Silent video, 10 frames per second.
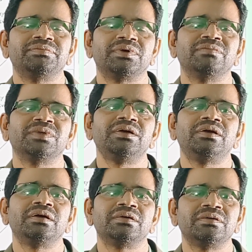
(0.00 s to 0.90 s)
from the
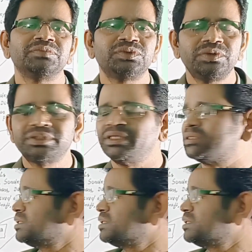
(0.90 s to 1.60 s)
long-term sources.